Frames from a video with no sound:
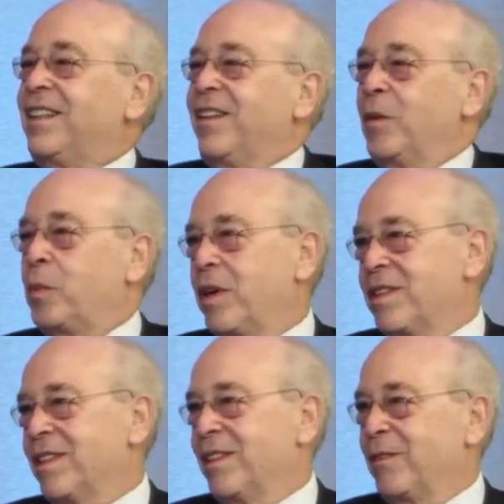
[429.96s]
the
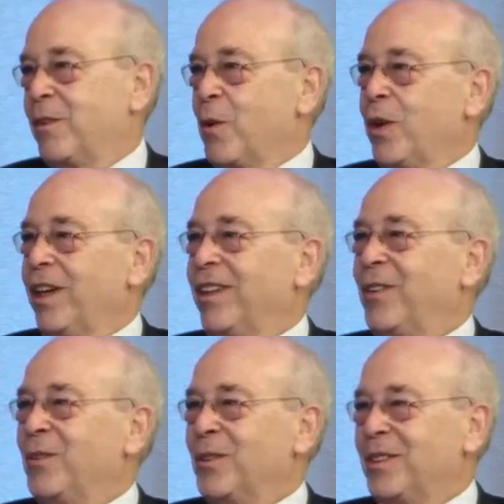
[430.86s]
president of Korea
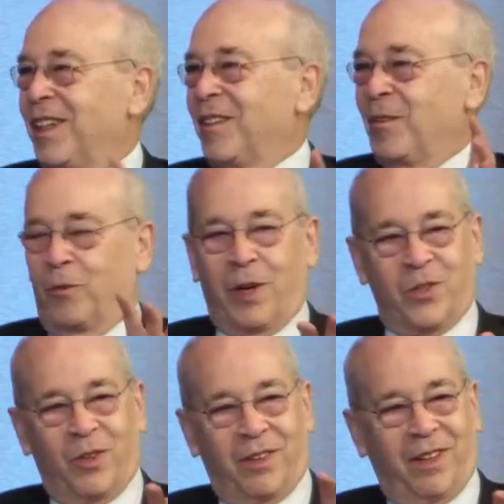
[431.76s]
to a
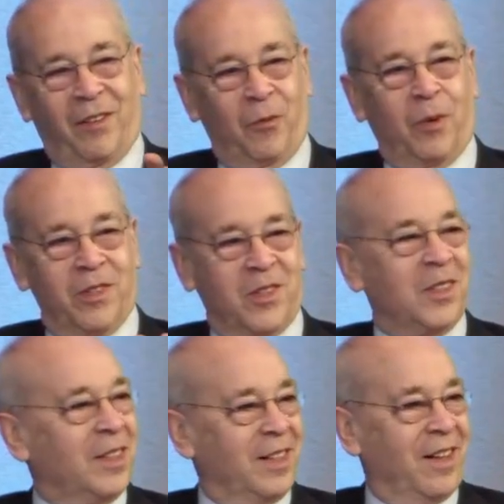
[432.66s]
restaurant that was
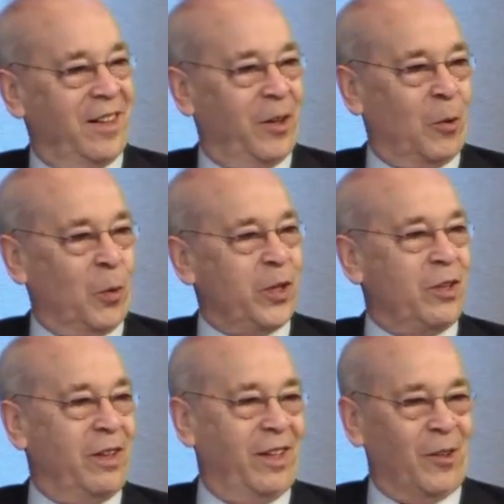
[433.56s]
the,
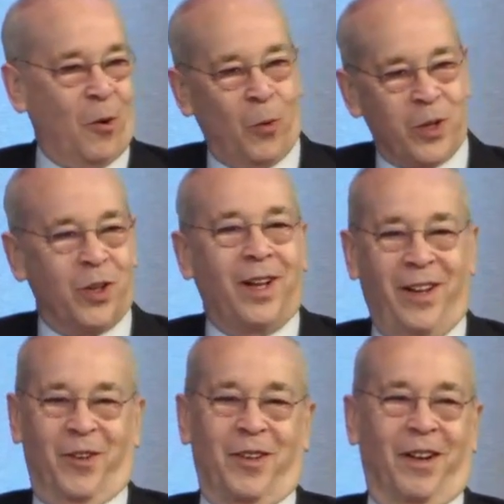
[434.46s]
the
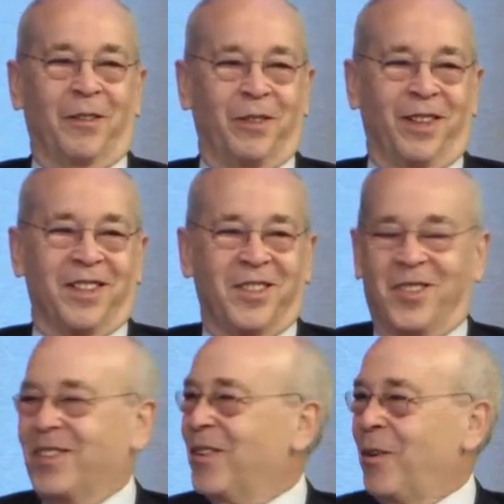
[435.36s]
originator of
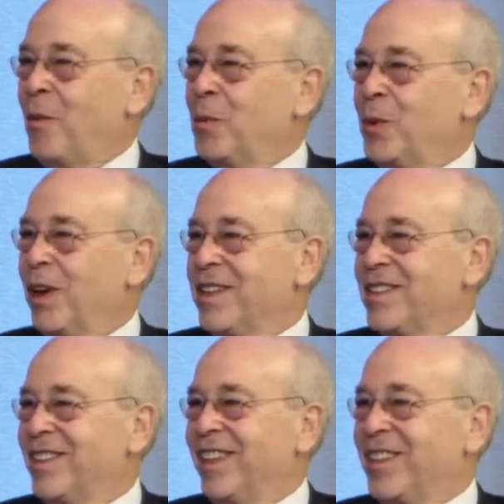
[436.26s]
this omurice
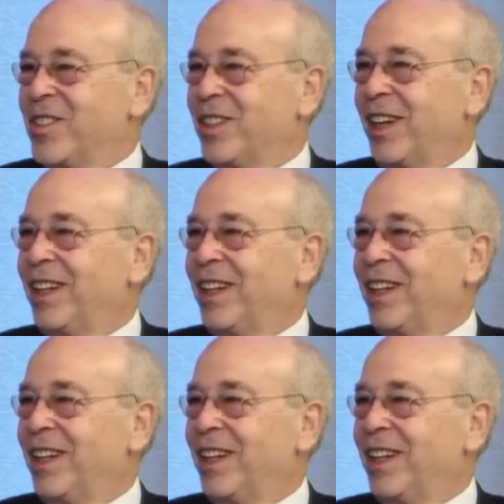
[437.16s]
dish. Right.